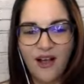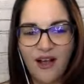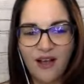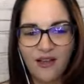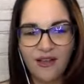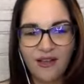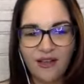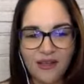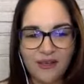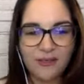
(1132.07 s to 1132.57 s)

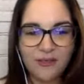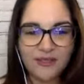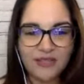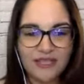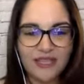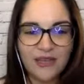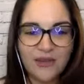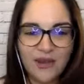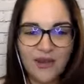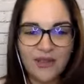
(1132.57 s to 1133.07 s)
I will
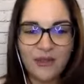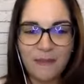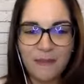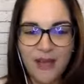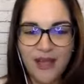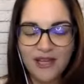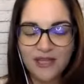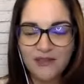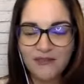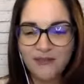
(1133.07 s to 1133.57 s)
see you on the
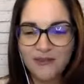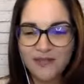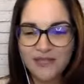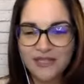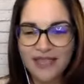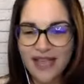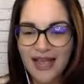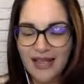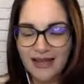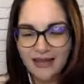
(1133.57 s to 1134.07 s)
Passionful
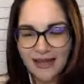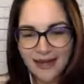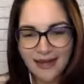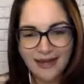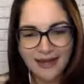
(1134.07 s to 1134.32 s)
side